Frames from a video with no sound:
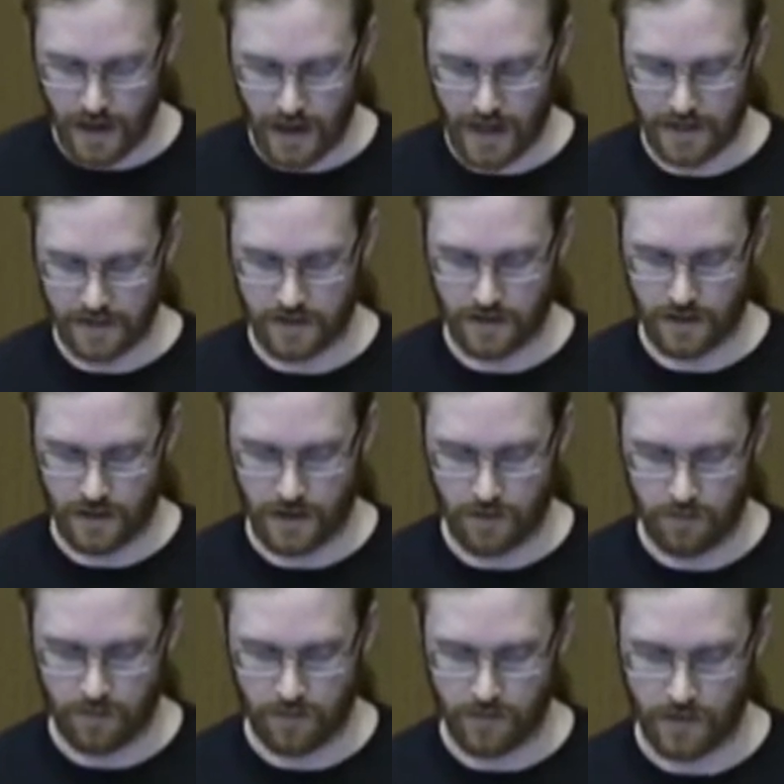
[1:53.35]
And
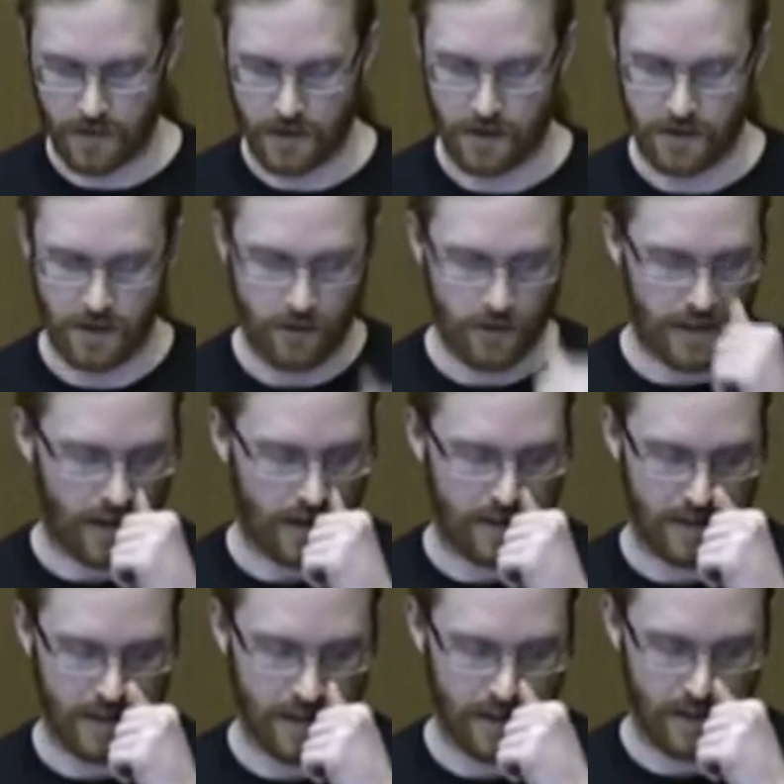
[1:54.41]
the generic
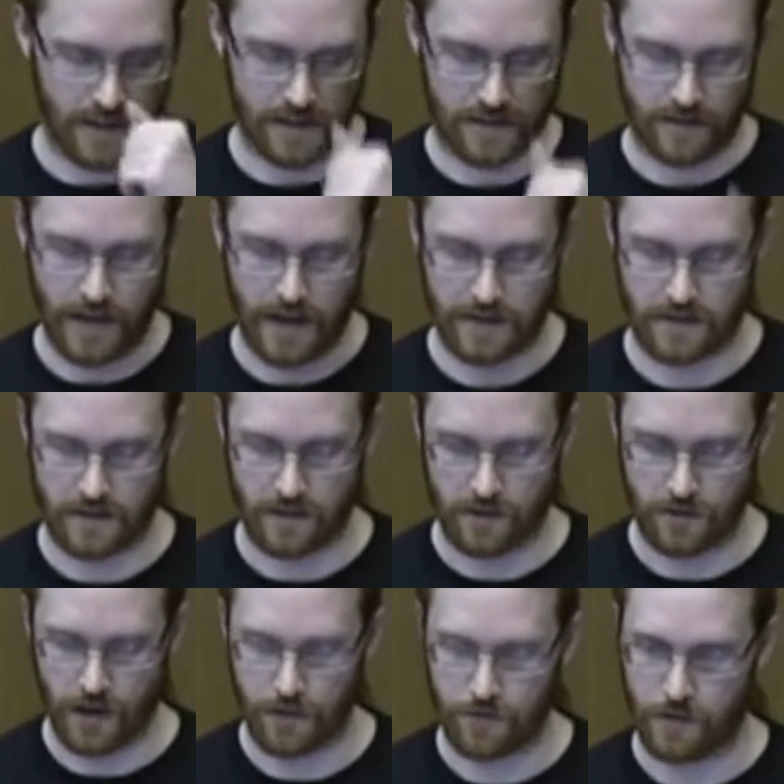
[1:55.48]
idea here is that
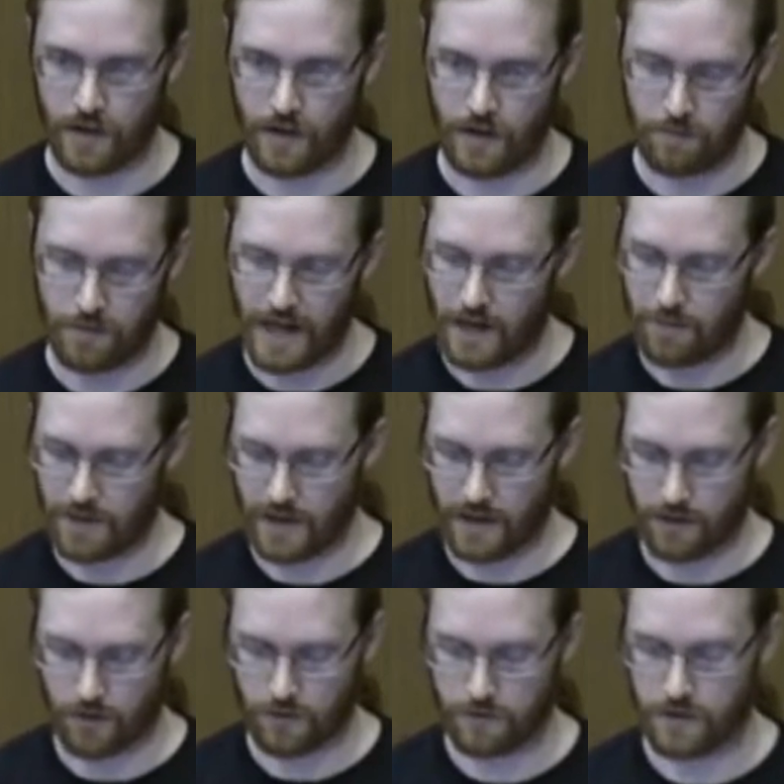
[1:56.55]
you have a
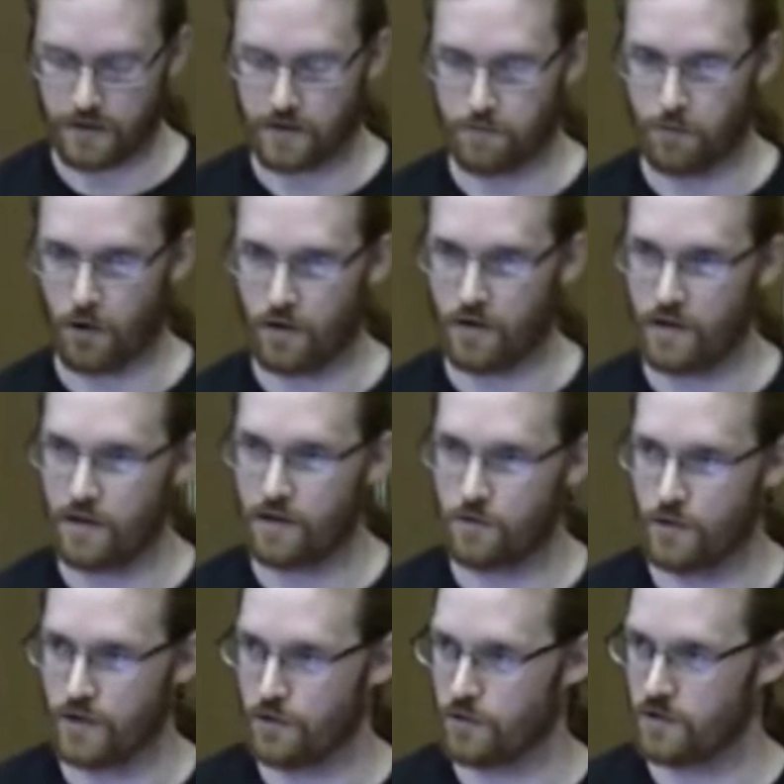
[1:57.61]
pipeline of small
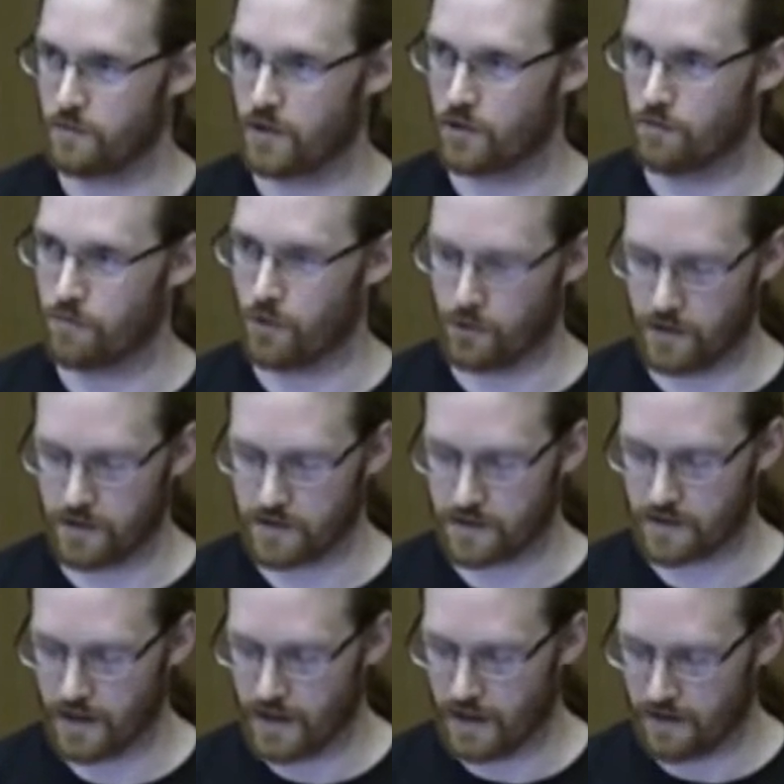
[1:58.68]
reusable
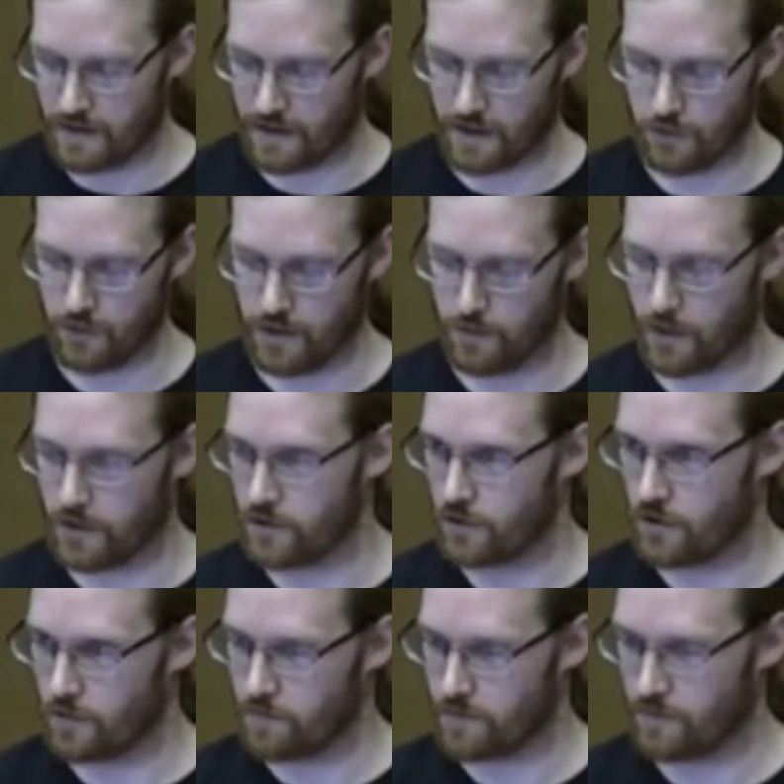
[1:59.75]
components that are doing one
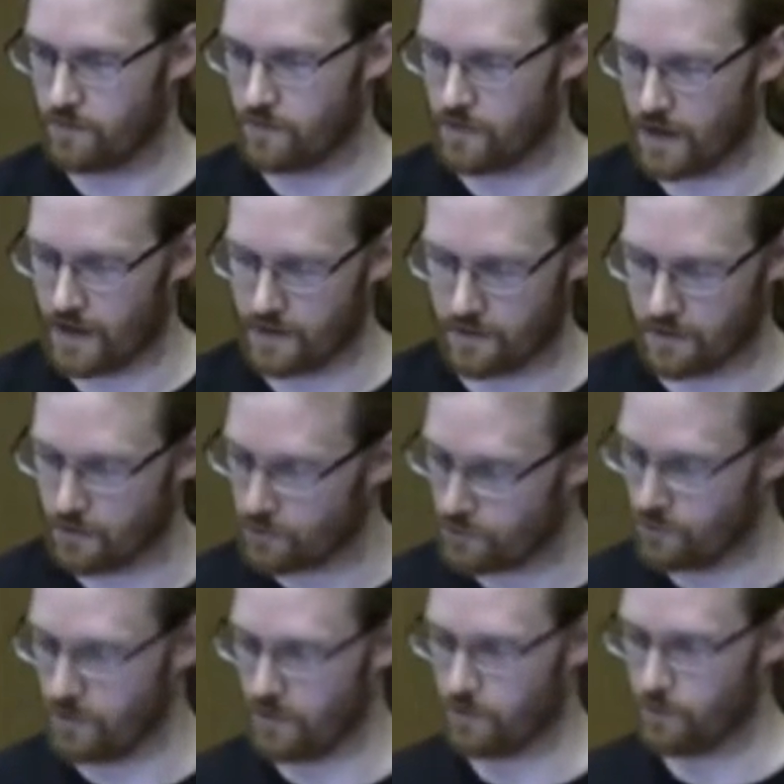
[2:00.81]
job and
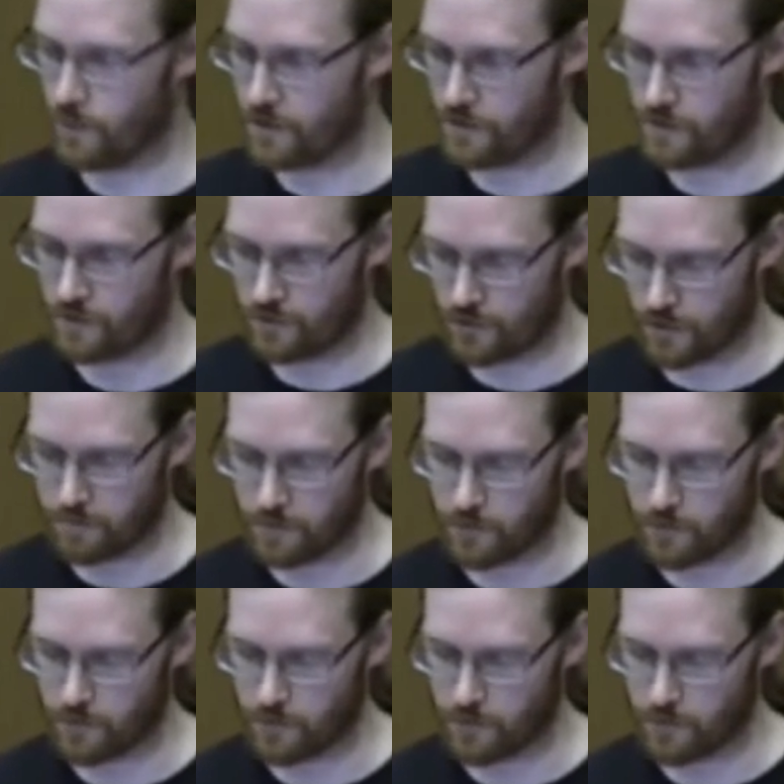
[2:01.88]
doing one job